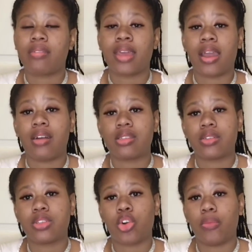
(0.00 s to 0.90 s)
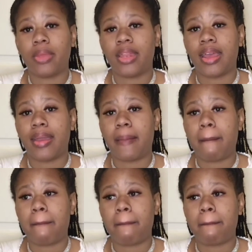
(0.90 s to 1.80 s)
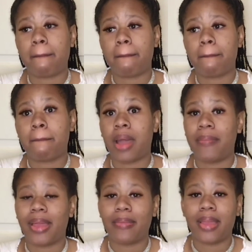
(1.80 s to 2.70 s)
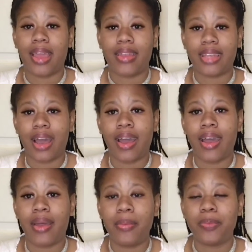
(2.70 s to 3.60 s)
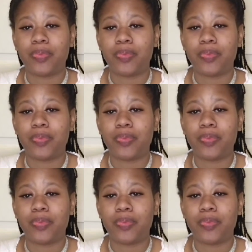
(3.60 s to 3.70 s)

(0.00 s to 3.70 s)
They also told me that my baby had died,